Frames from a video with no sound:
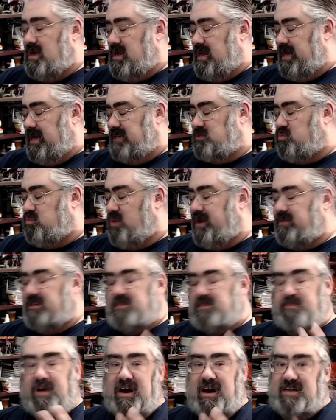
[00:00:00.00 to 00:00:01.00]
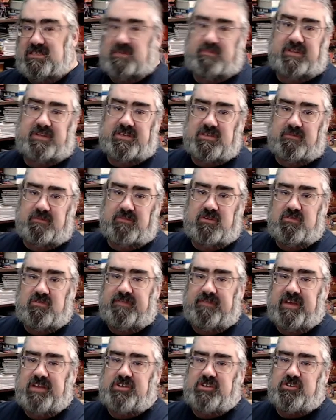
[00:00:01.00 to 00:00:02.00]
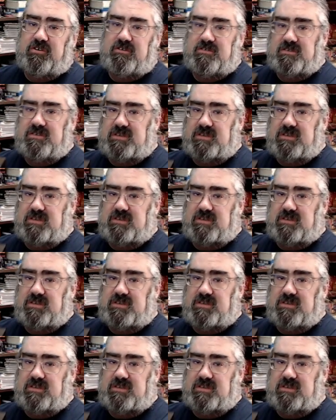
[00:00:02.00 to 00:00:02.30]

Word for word: as well as possibly some new features,